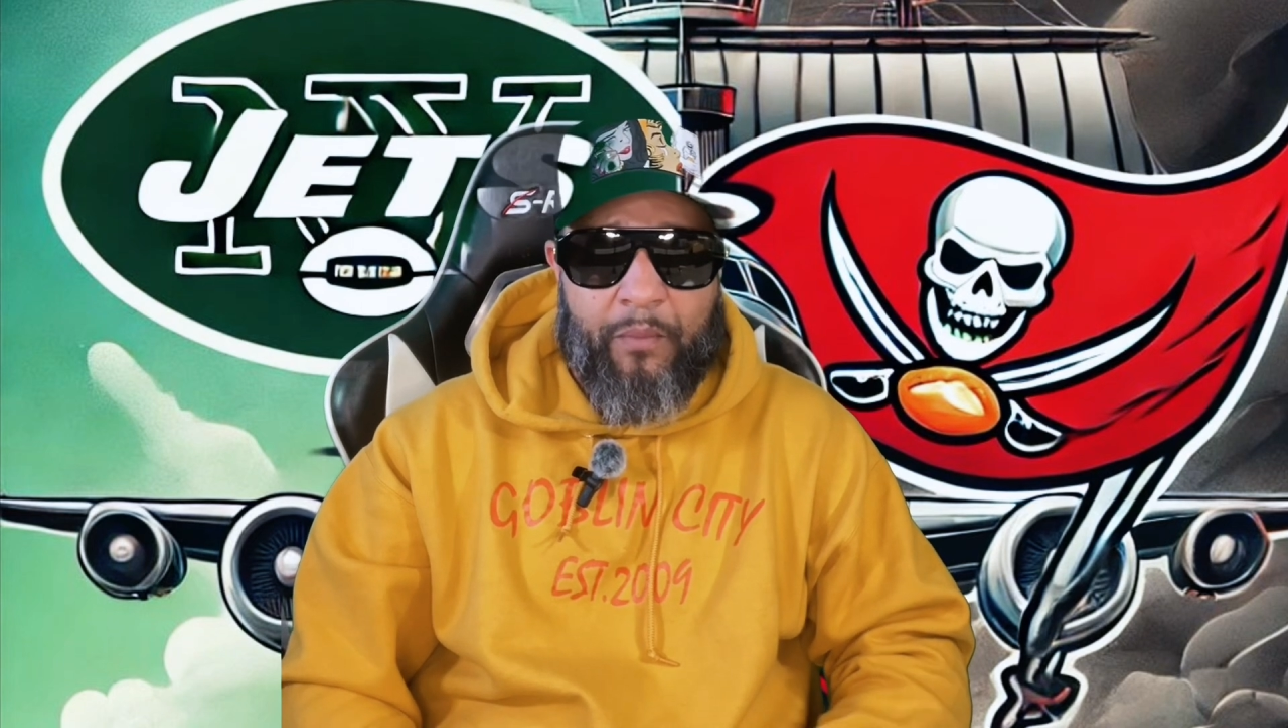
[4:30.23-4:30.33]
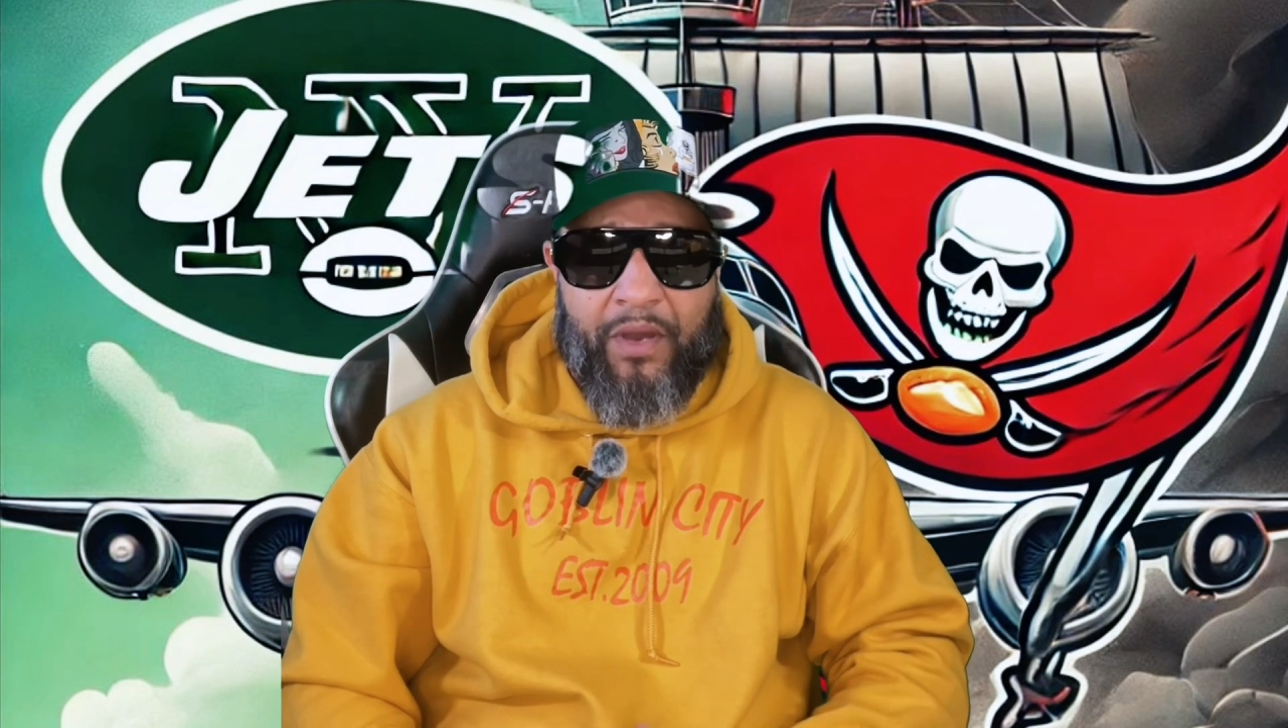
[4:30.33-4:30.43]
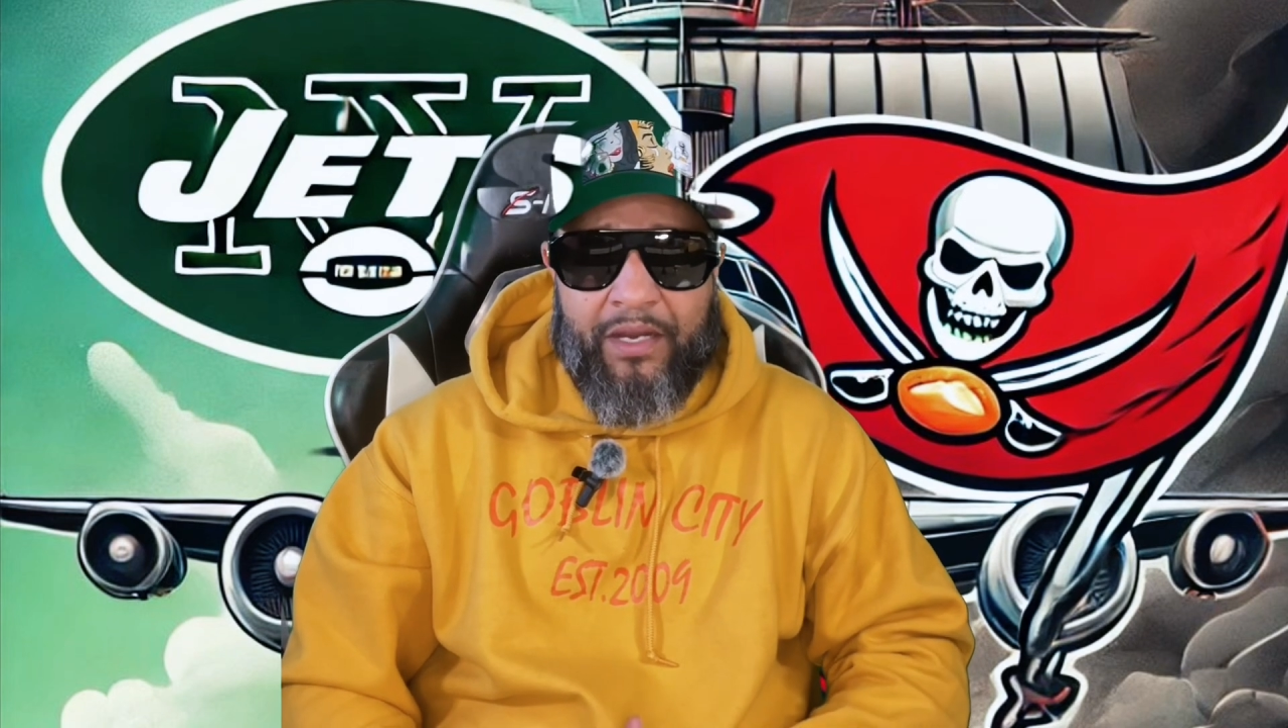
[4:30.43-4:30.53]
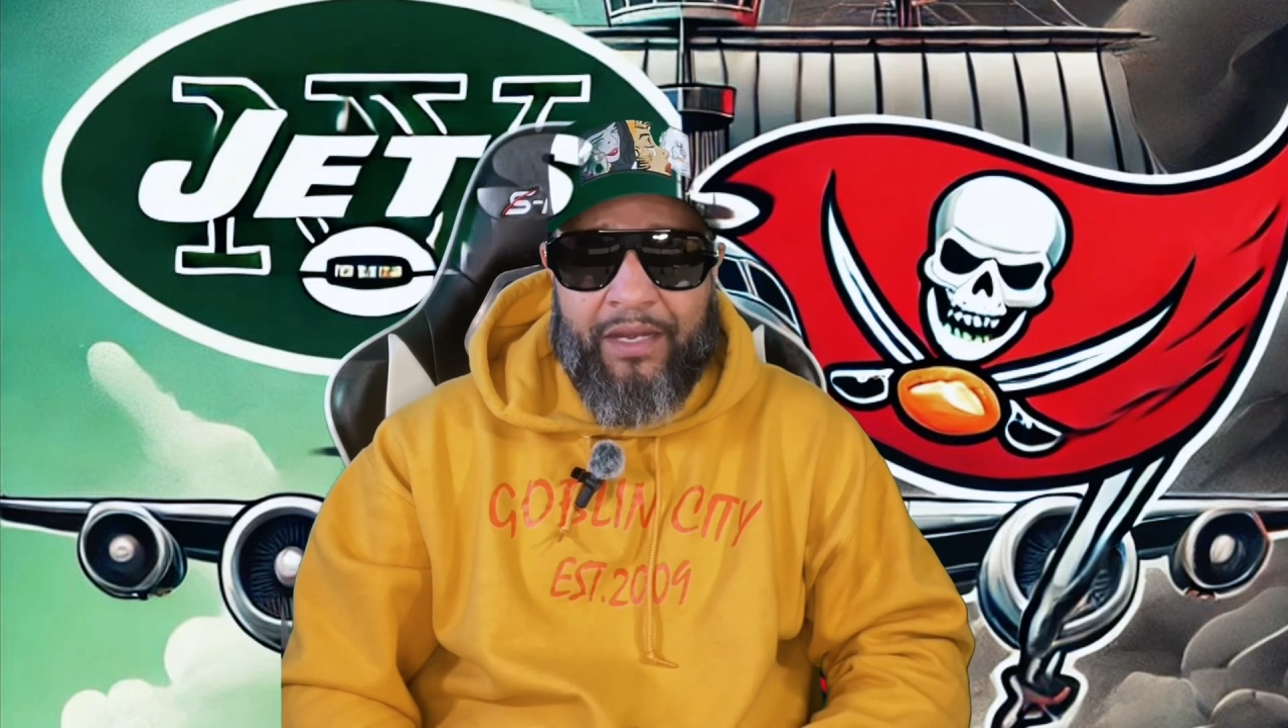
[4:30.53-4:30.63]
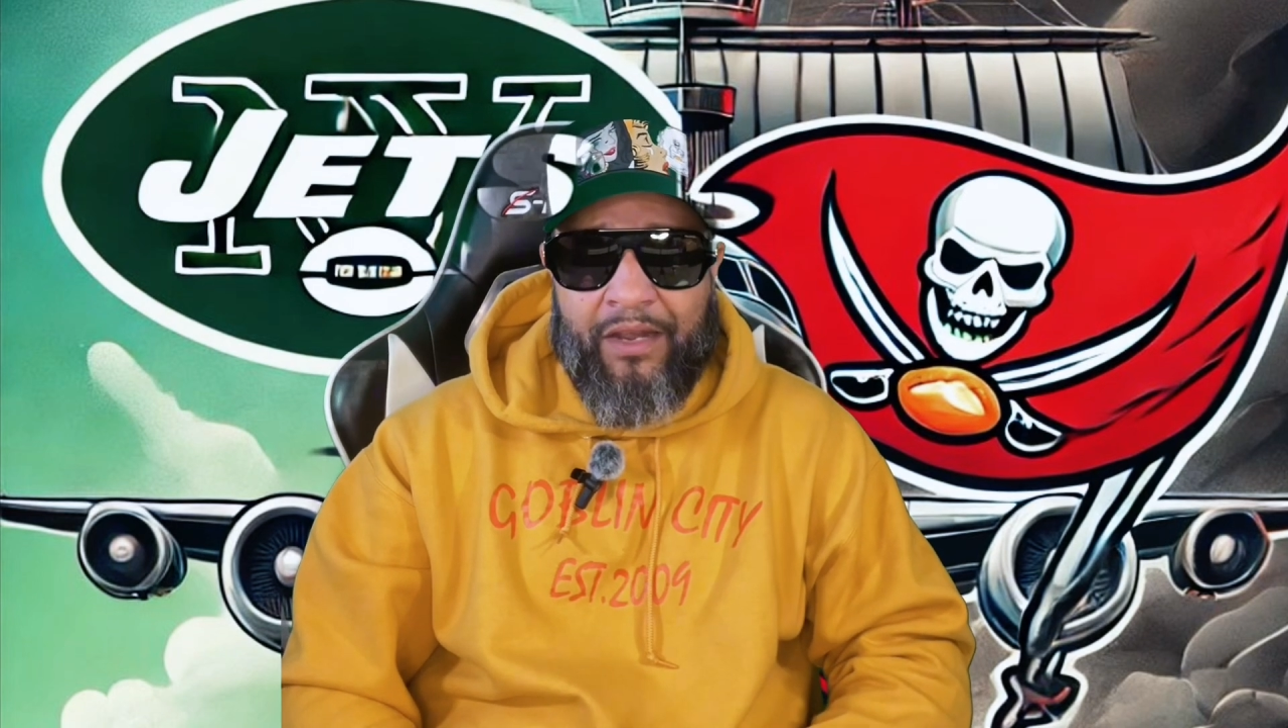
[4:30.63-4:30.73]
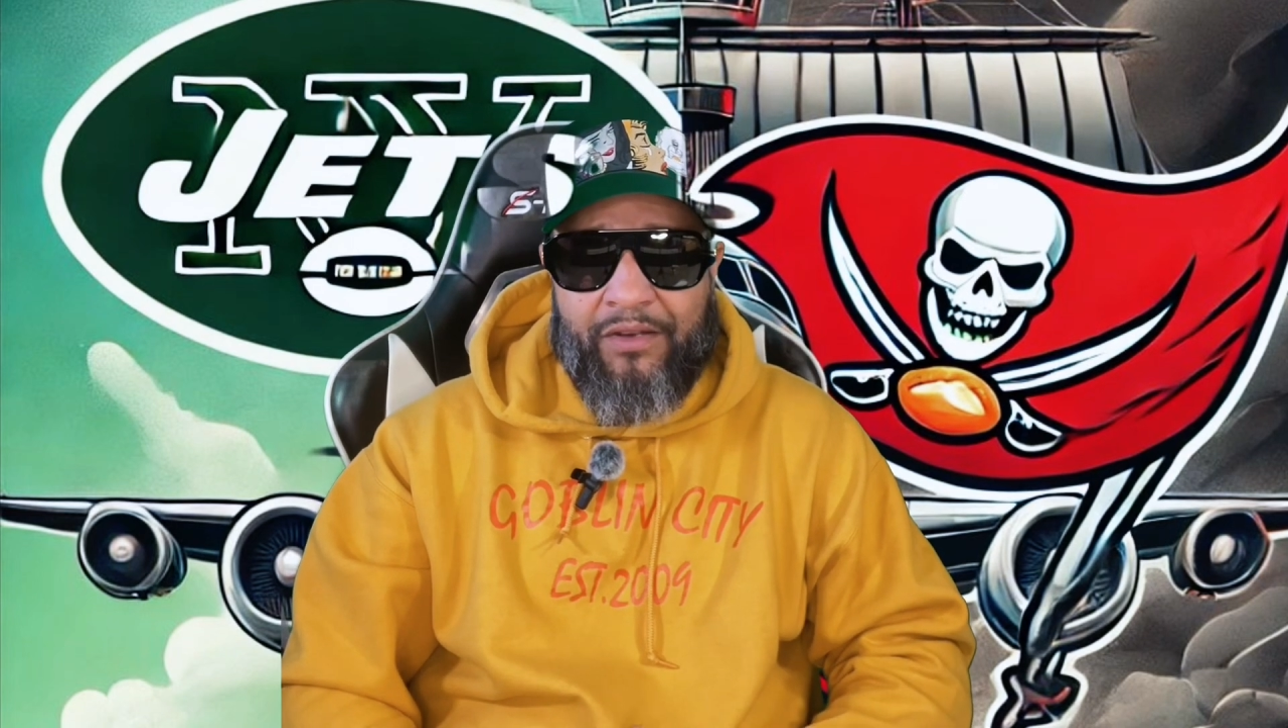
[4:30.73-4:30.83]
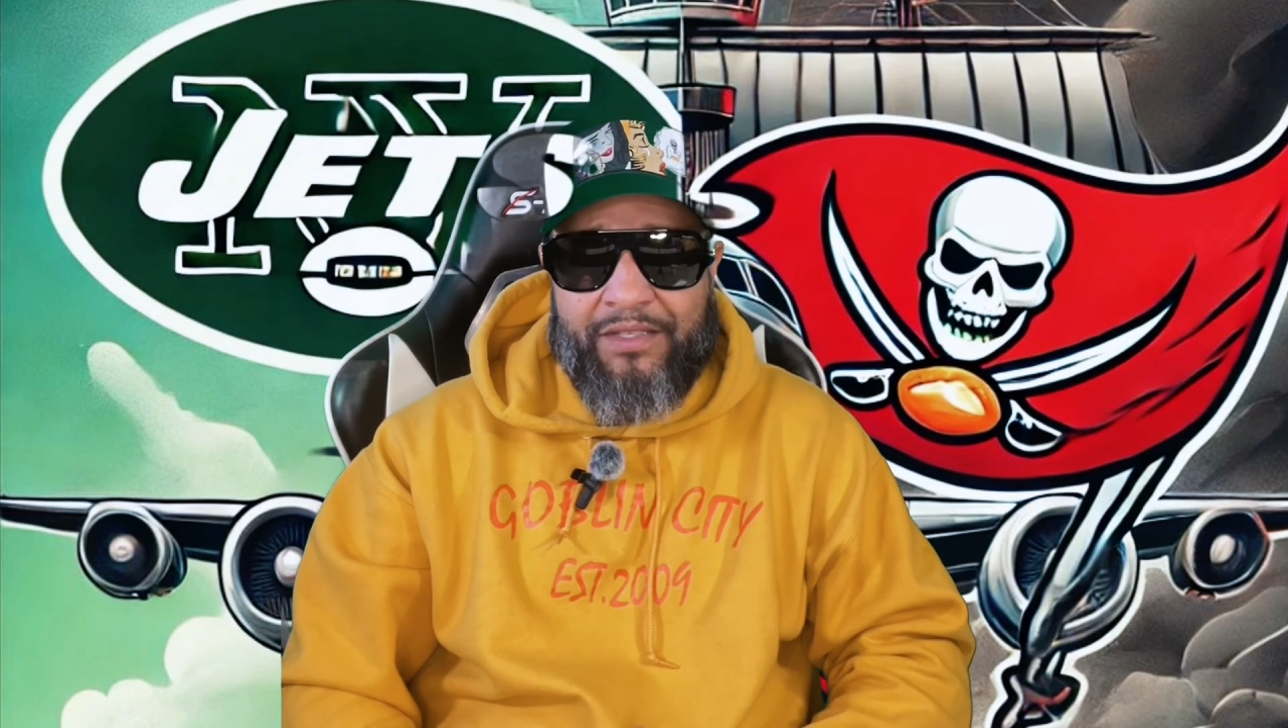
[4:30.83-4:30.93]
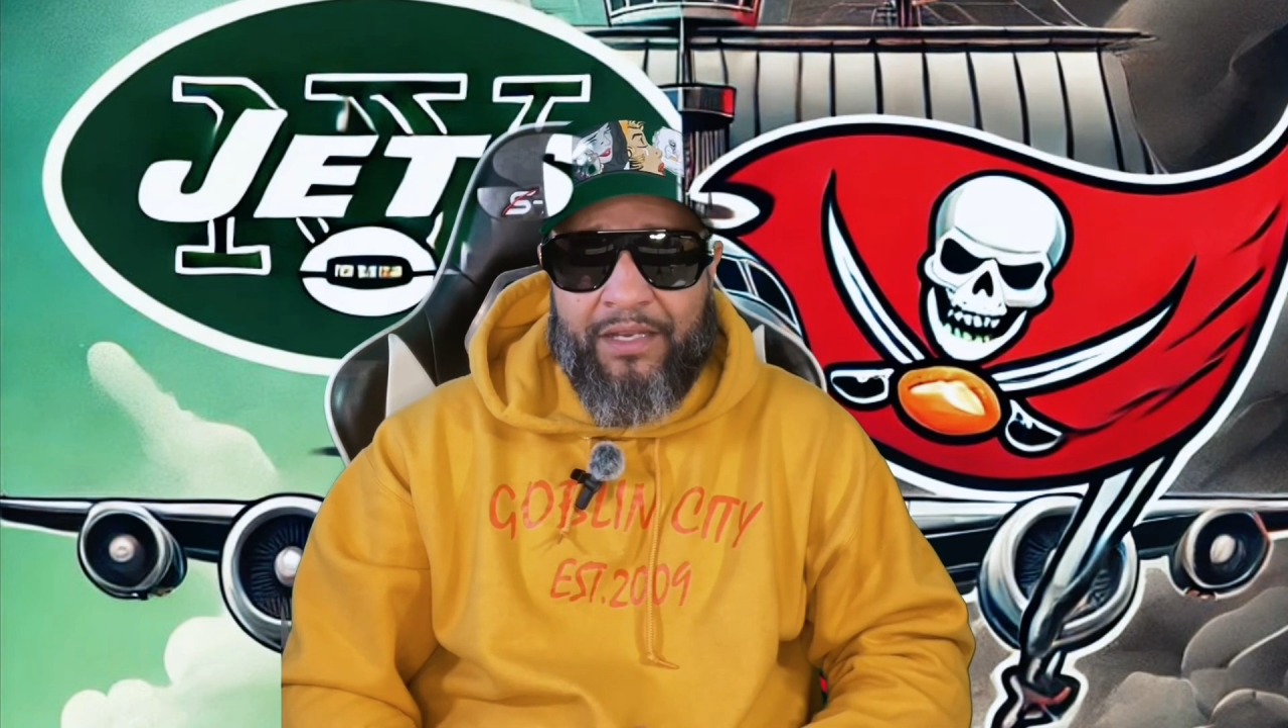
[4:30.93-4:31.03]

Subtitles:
Buccaneers